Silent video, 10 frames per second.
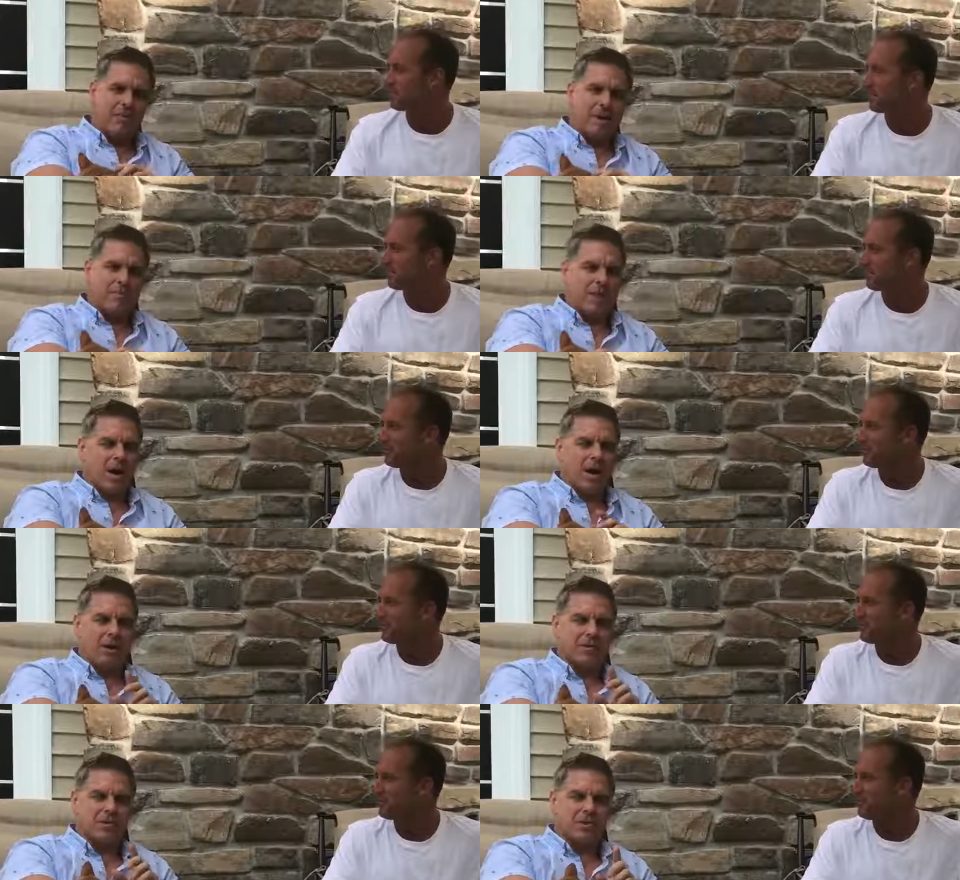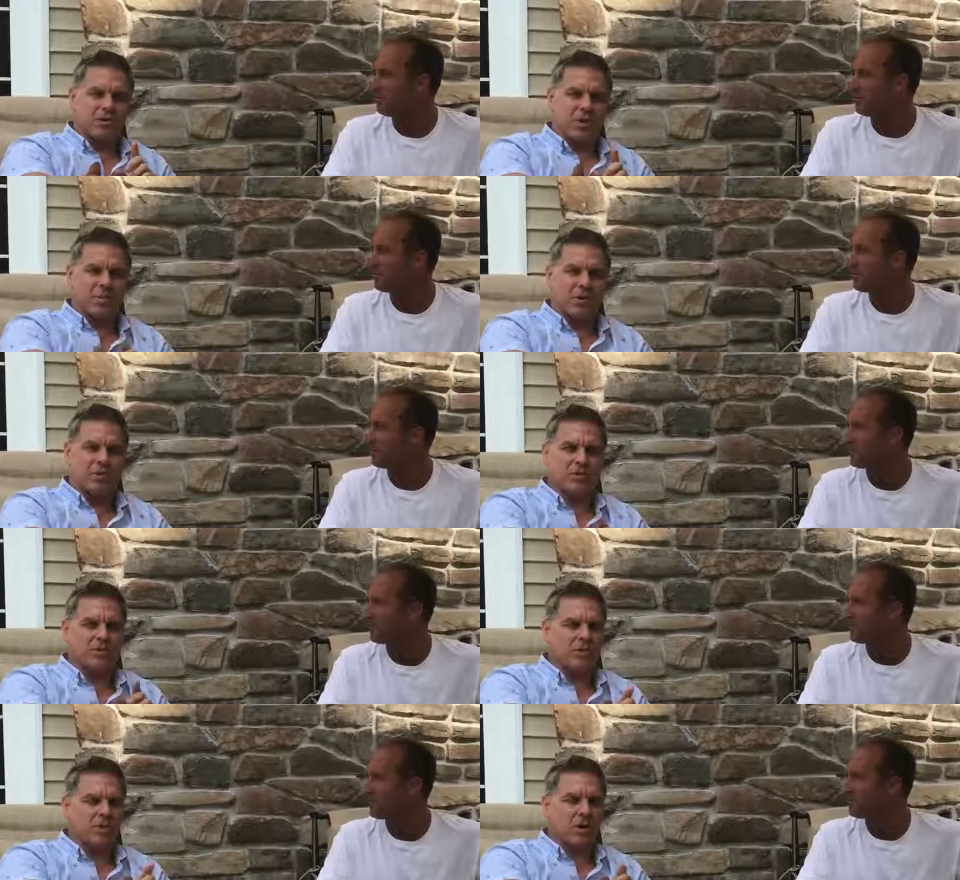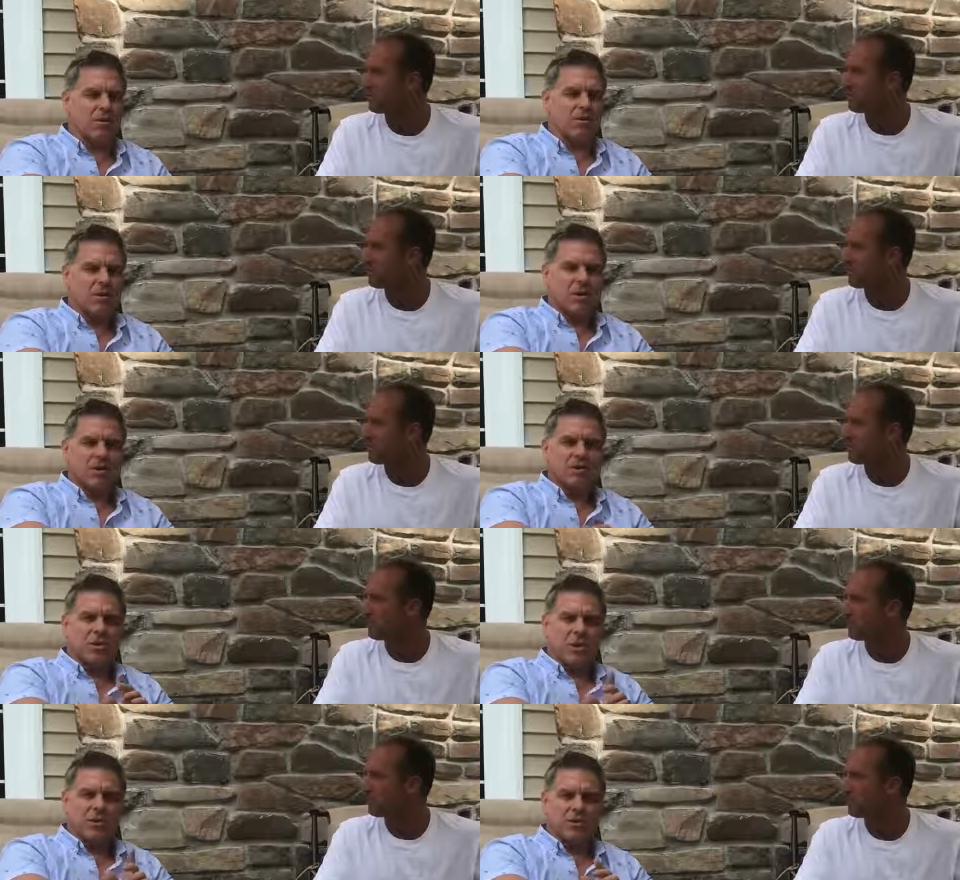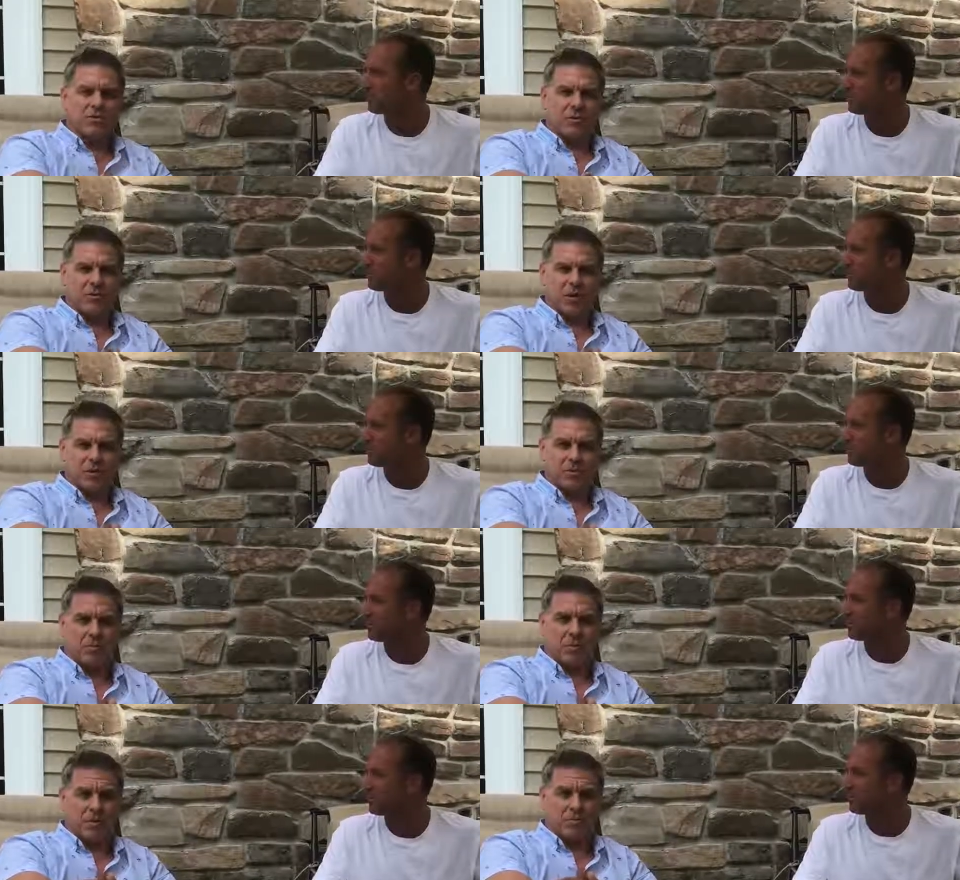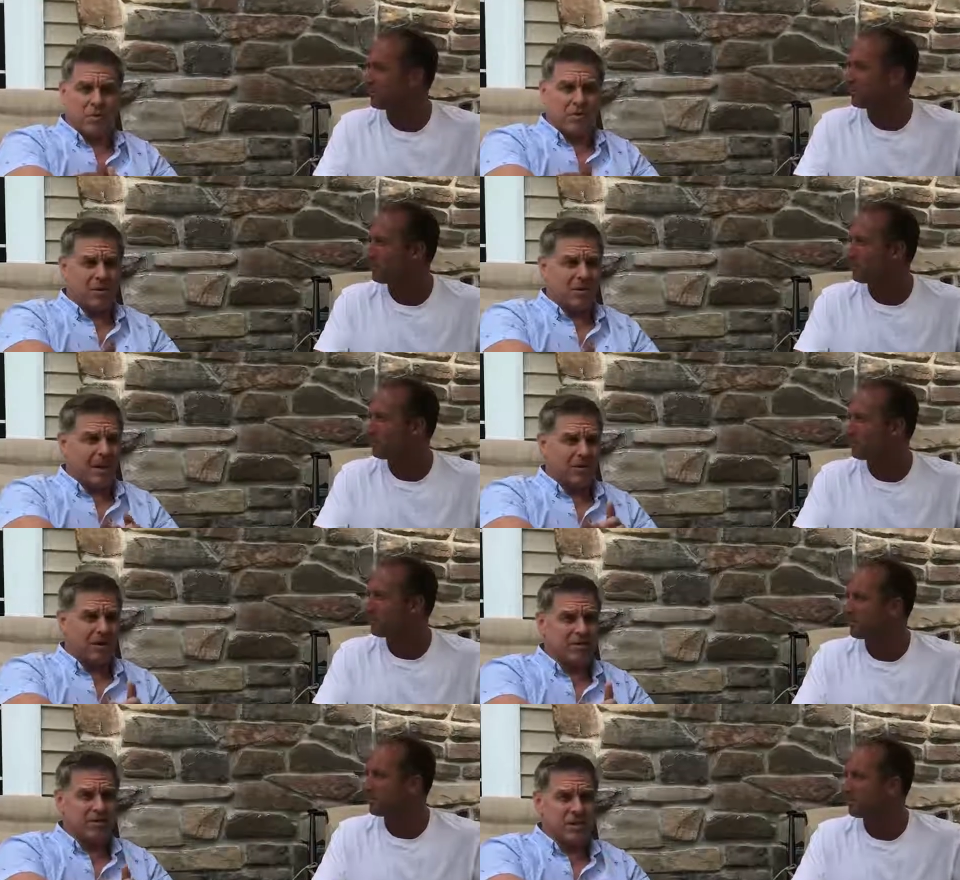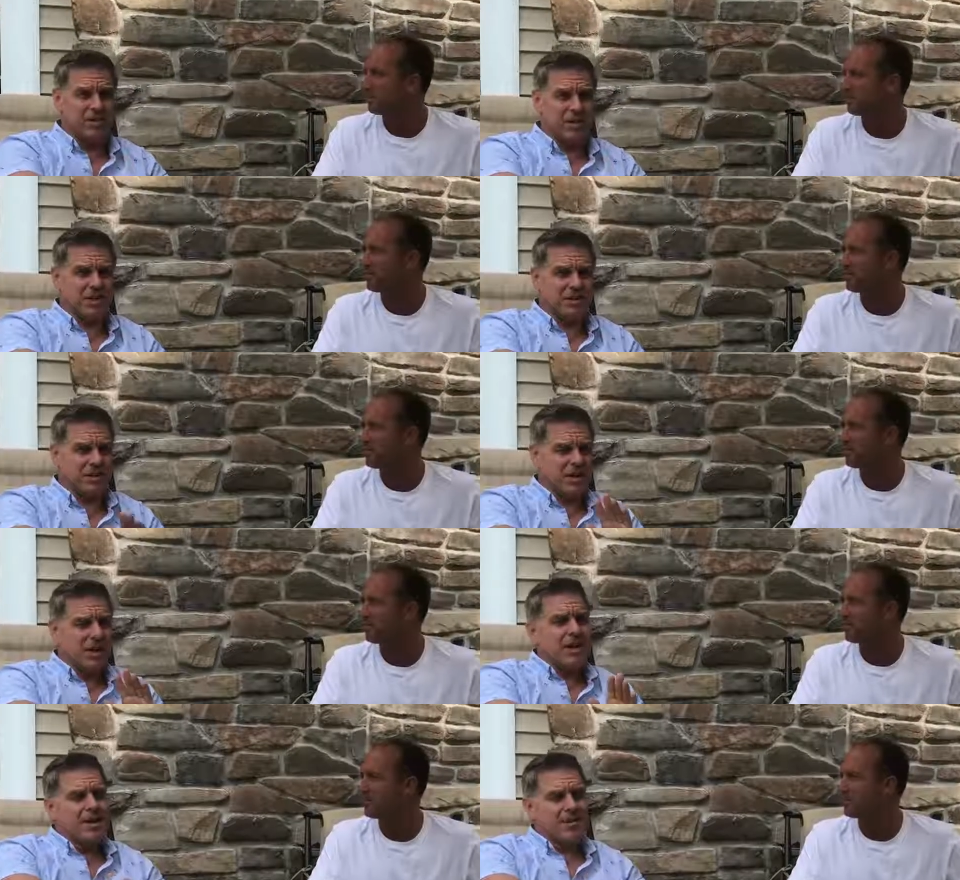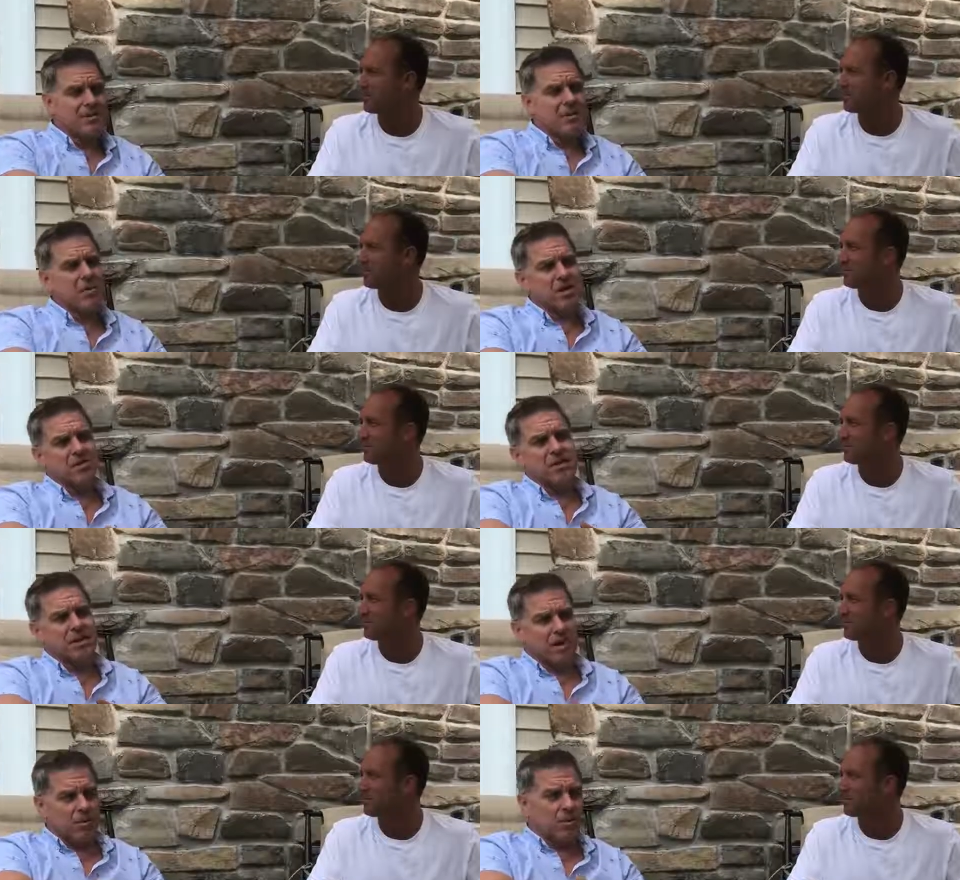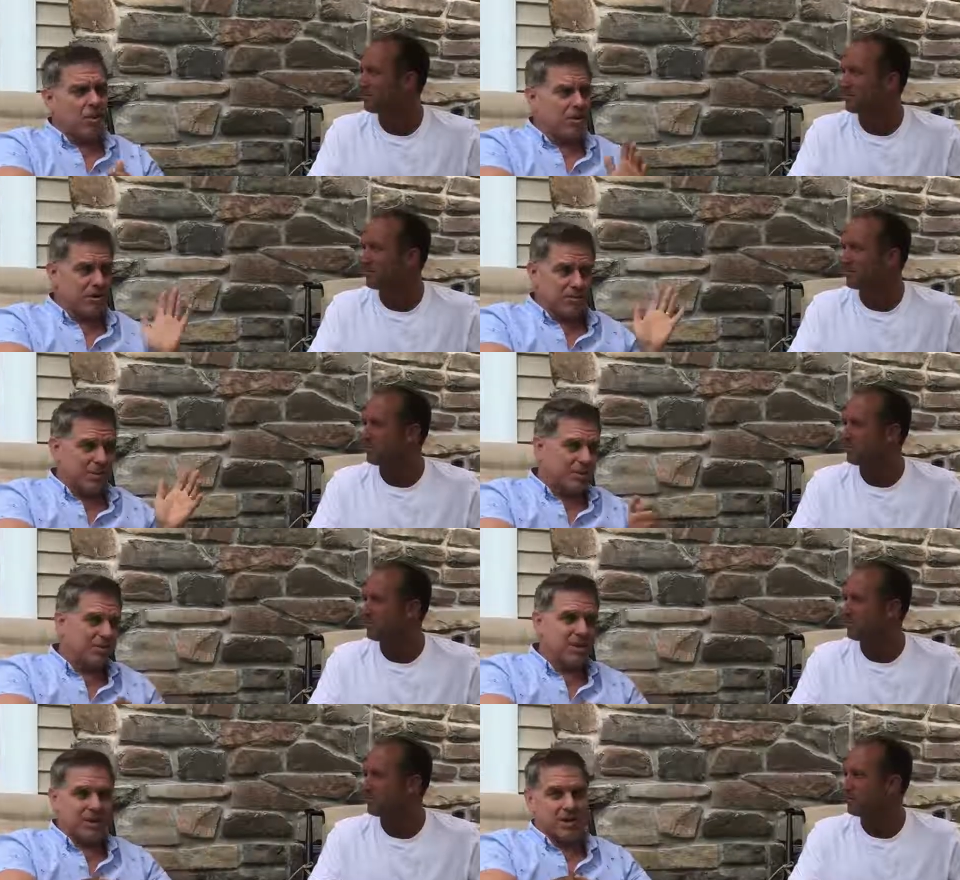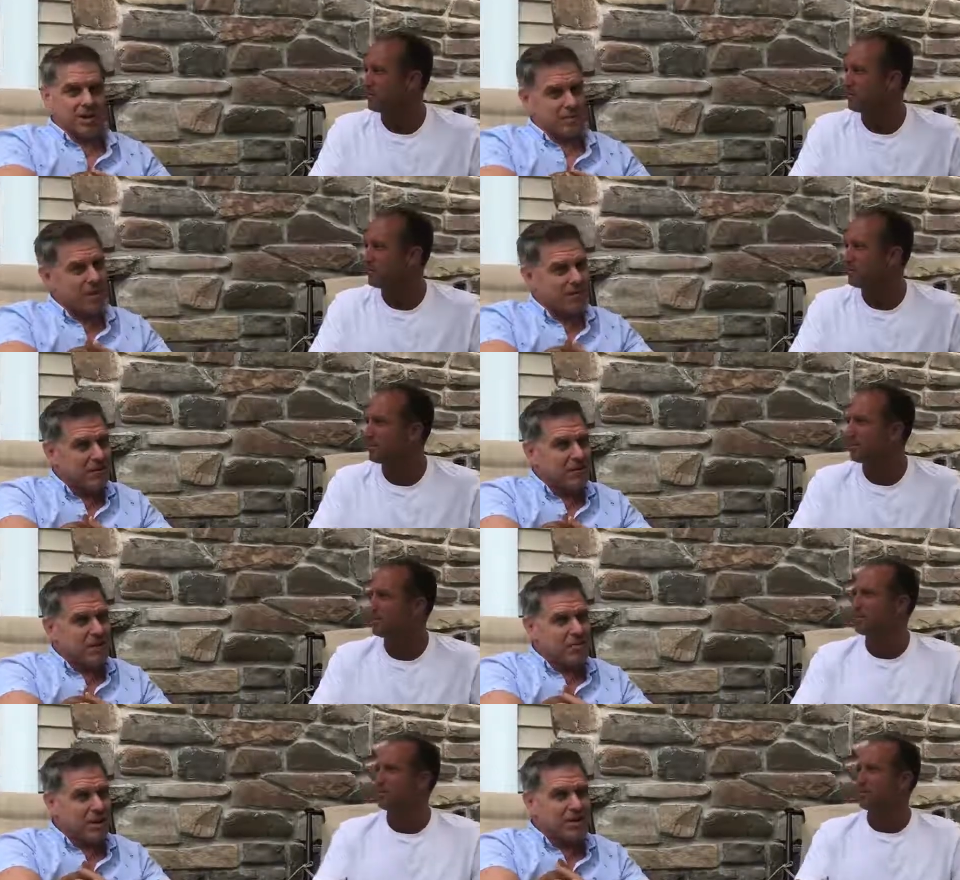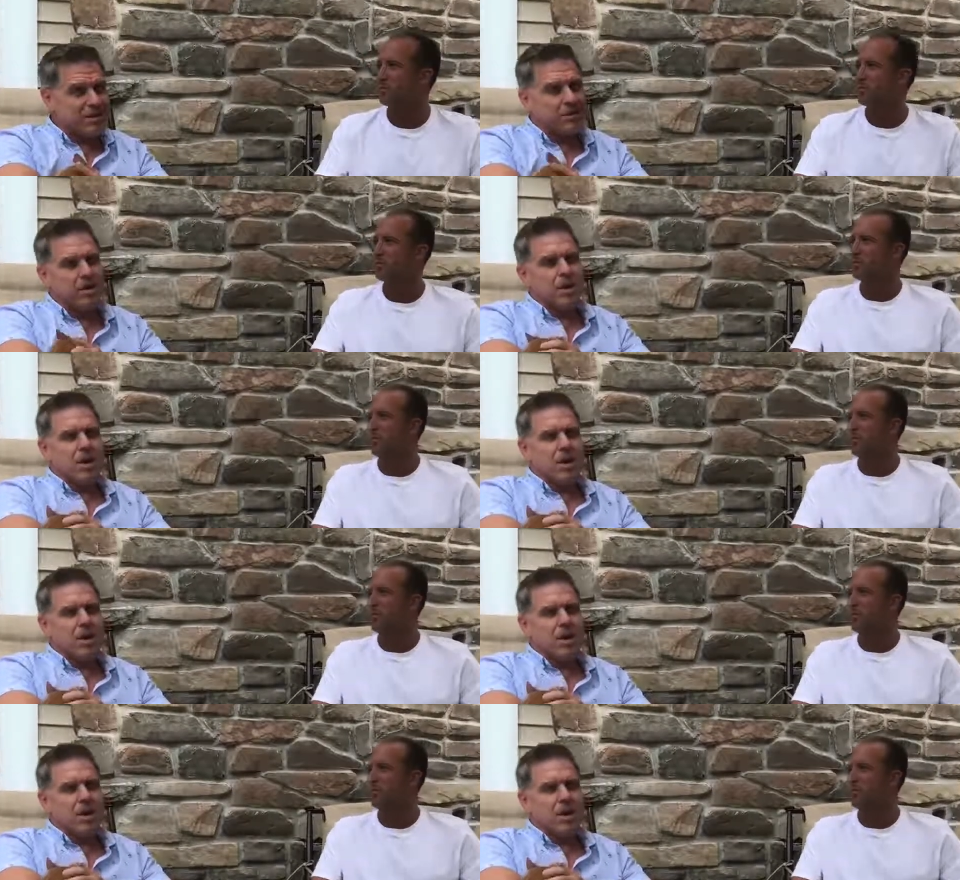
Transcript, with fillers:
Speaker 1: it up, uh, there's a chart posted below showing the Stream Customer Plus program and how life changing it is. And yes, I mentioned that when all his bills kick in, it's about 50 grand a year.